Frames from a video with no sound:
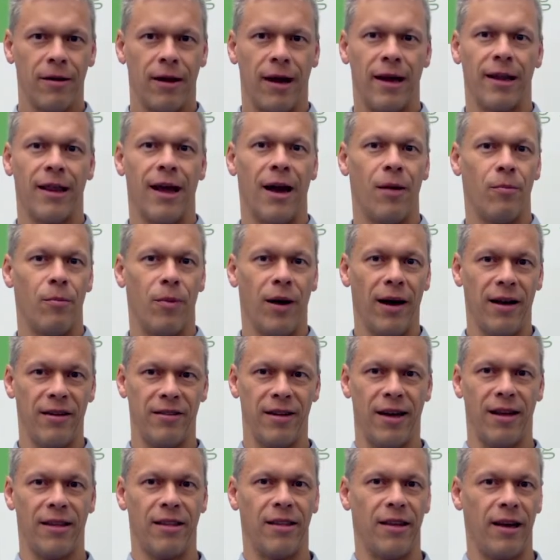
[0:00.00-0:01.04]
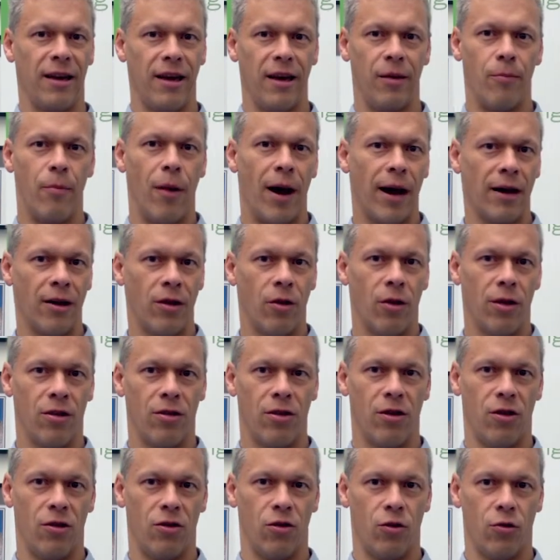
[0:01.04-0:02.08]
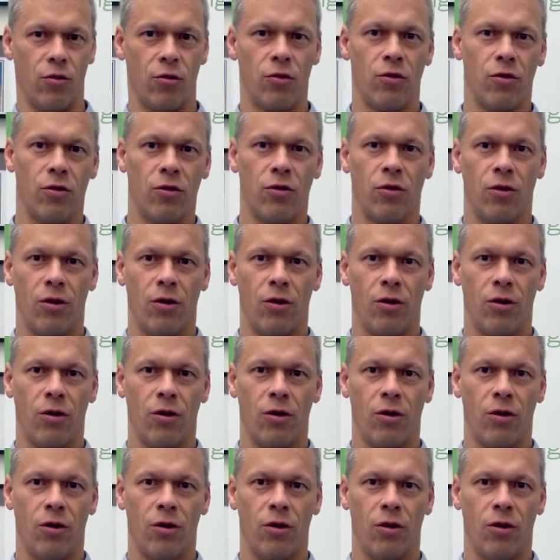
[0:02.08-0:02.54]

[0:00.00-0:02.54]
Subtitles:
and I'm based at the Minor Institute.